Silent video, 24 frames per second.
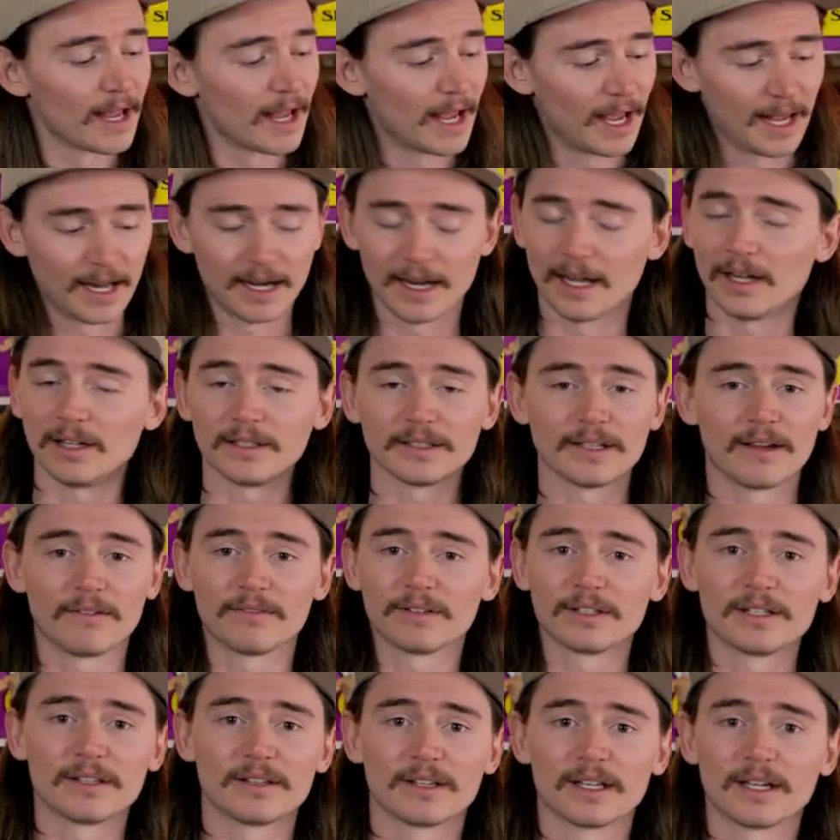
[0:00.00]
It held
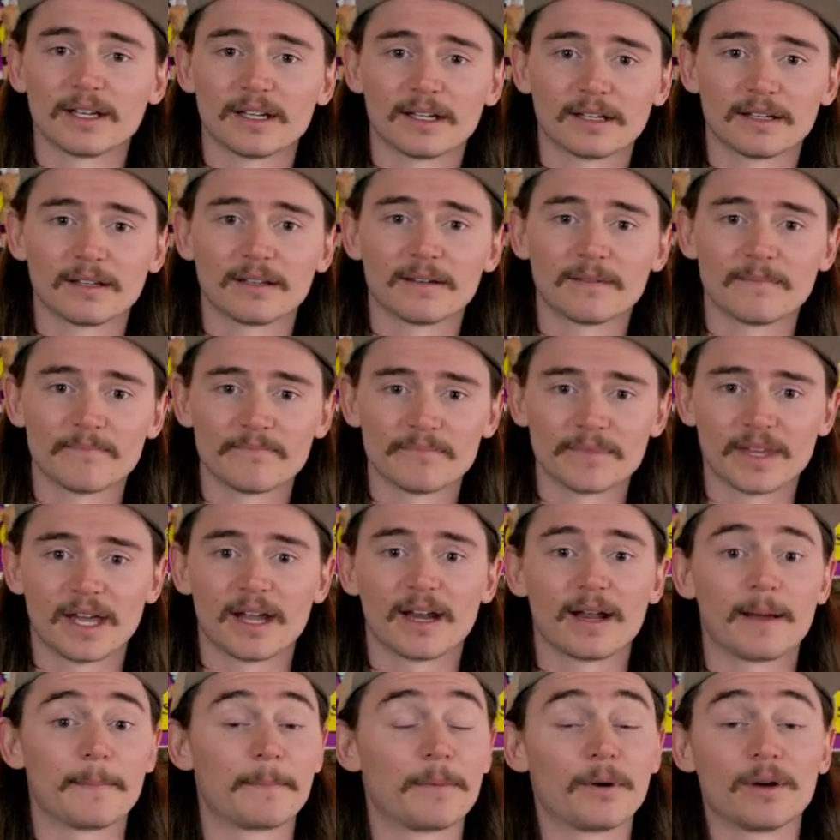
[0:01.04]
everything that
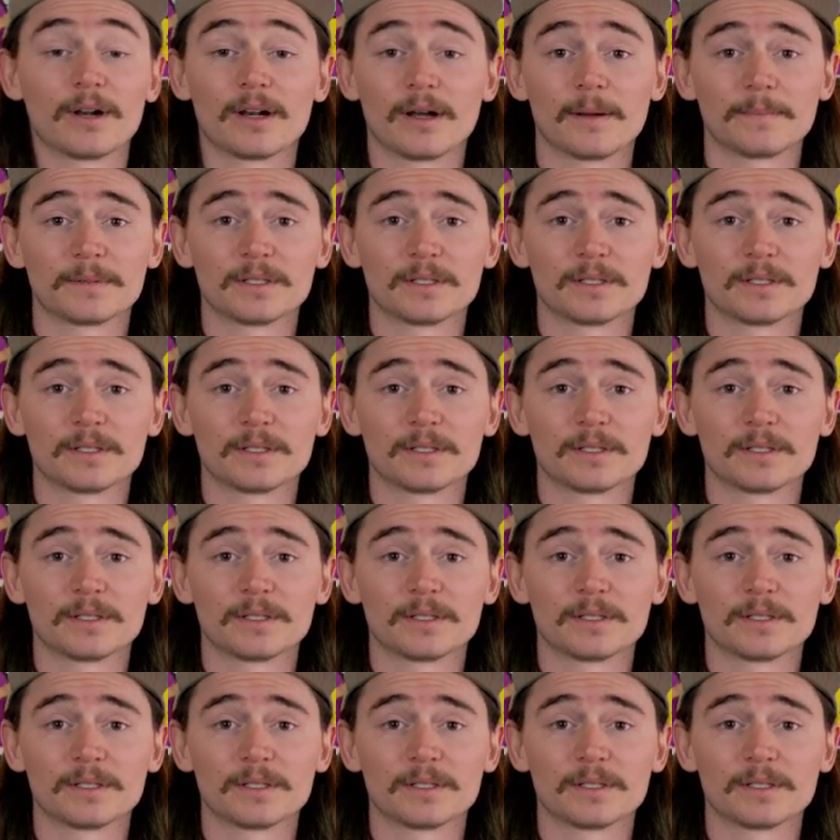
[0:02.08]
I put up